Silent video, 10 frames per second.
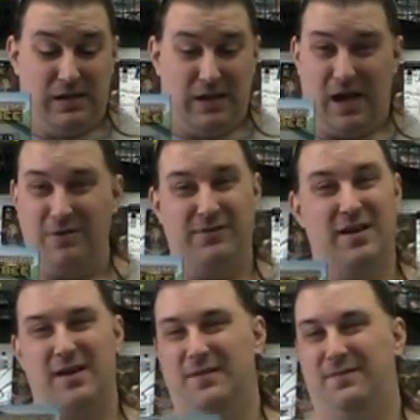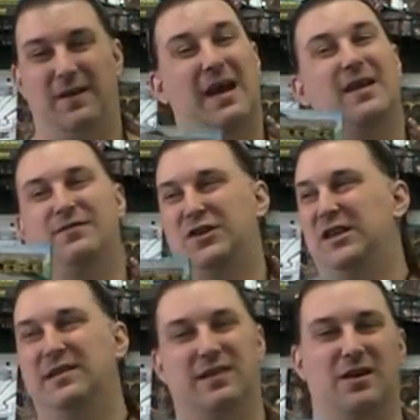I was not a fan of
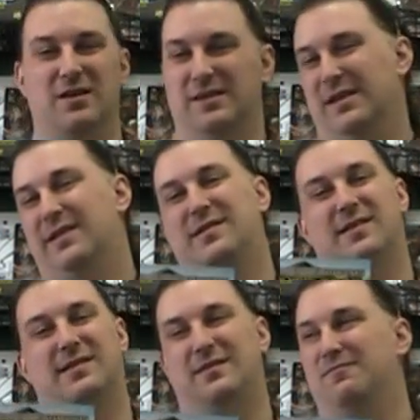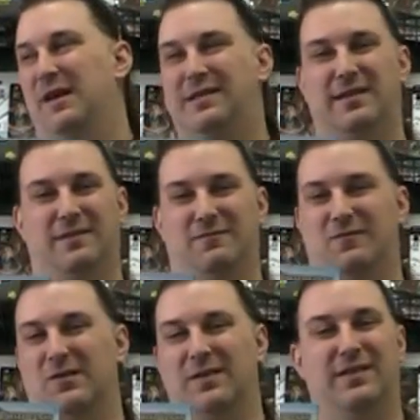Chi's art, and this just makes it
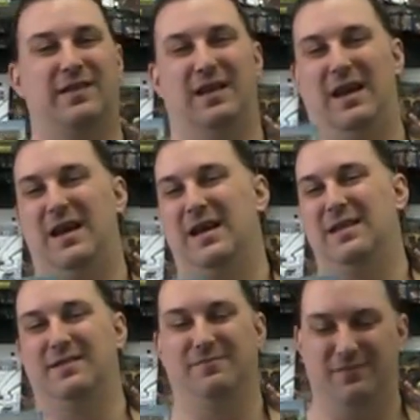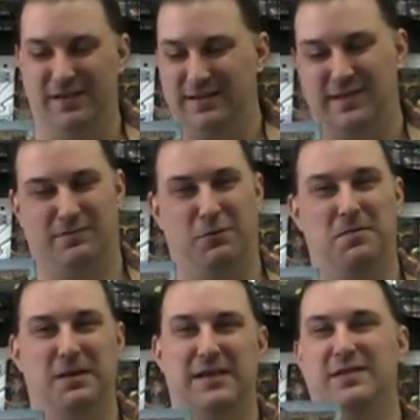worse, and this is
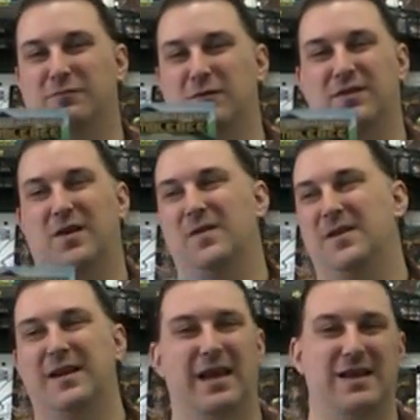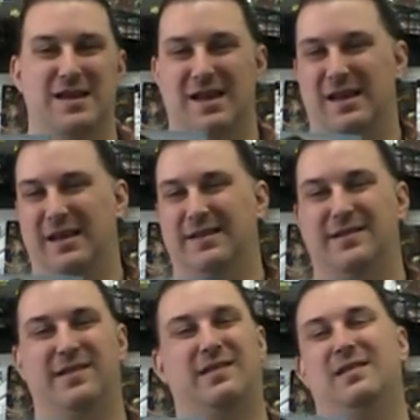probably his worst art to date, and it
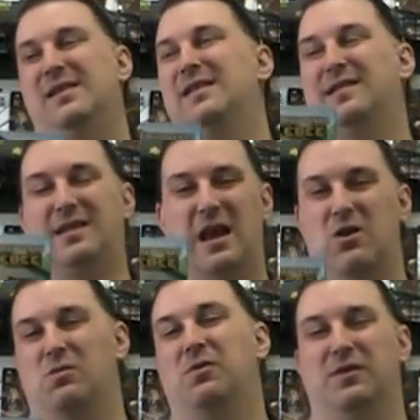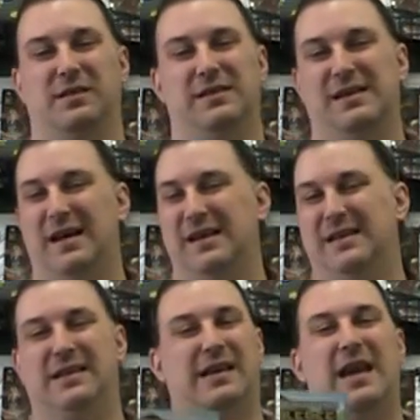just is terrible. I
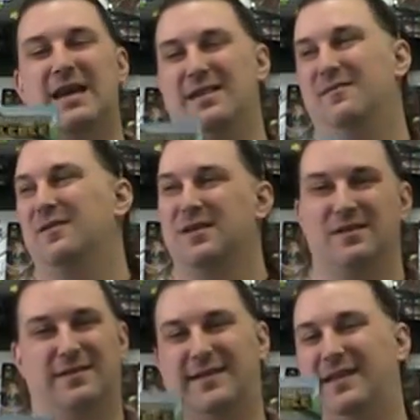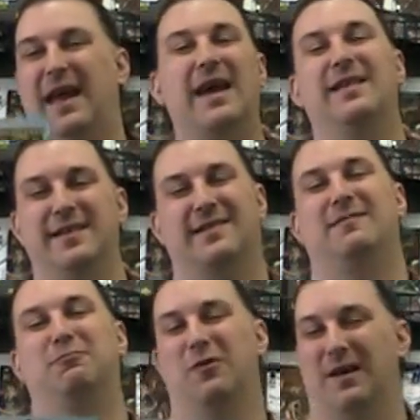can't stand this
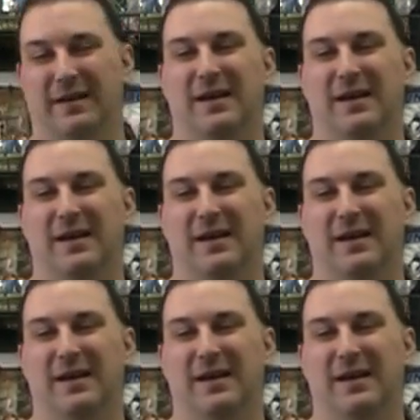book.